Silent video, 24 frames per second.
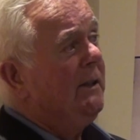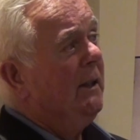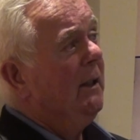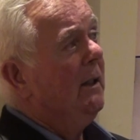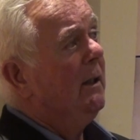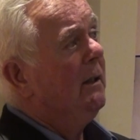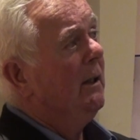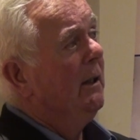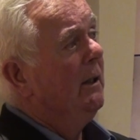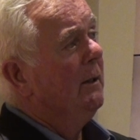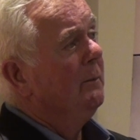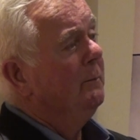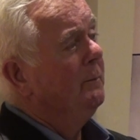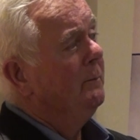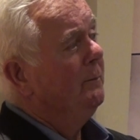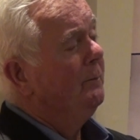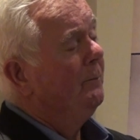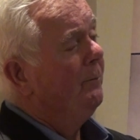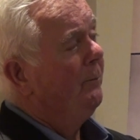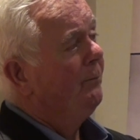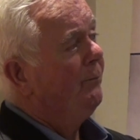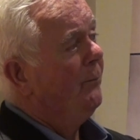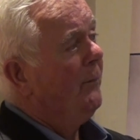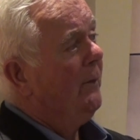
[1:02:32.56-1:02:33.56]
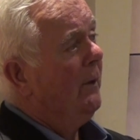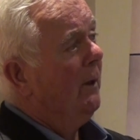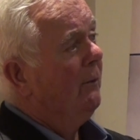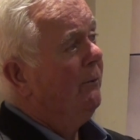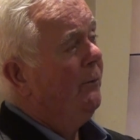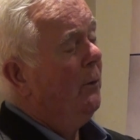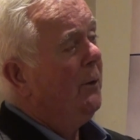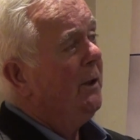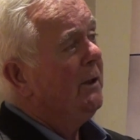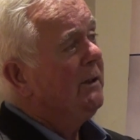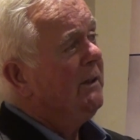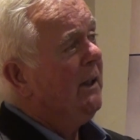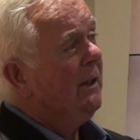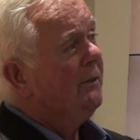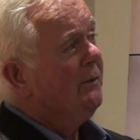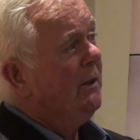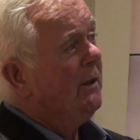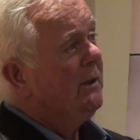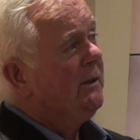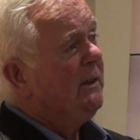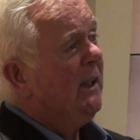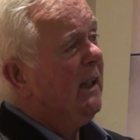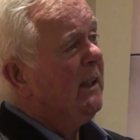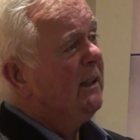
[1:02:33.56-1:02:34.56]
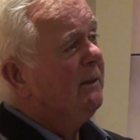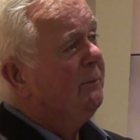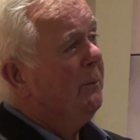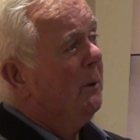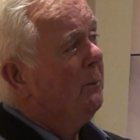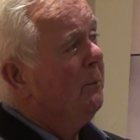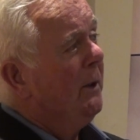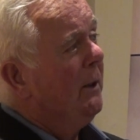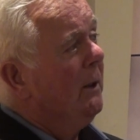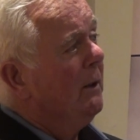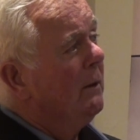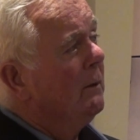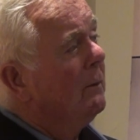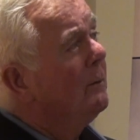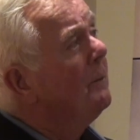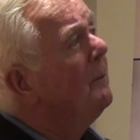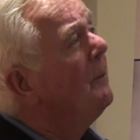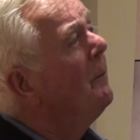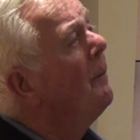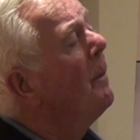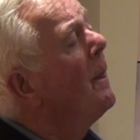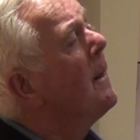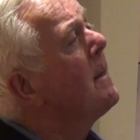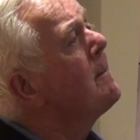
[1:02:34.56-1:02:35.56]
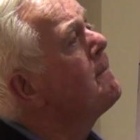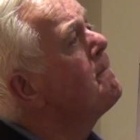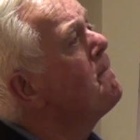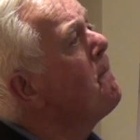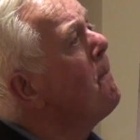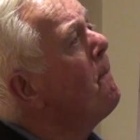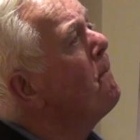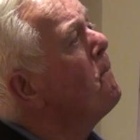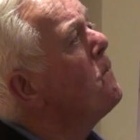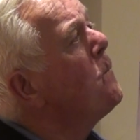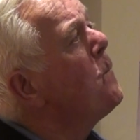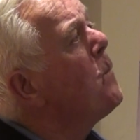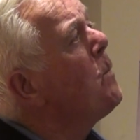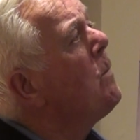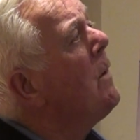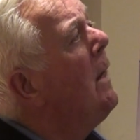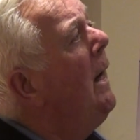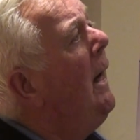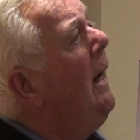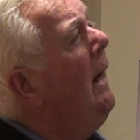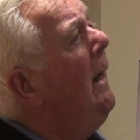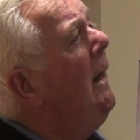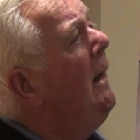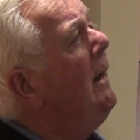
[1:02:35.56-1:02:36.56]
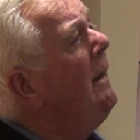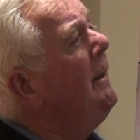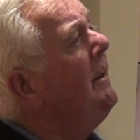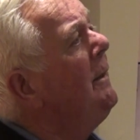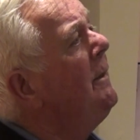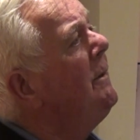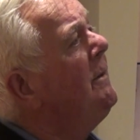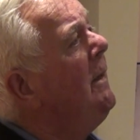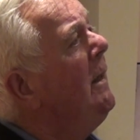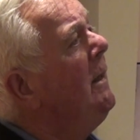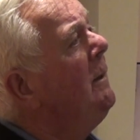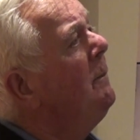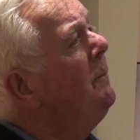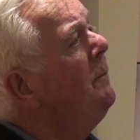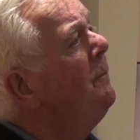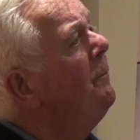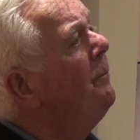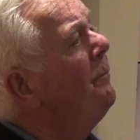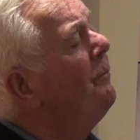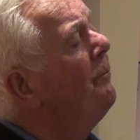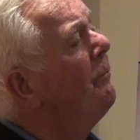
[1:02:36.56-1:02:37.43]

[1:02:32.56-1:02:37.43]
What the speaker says: at the time, 4 years after the sack of Balbriggan. And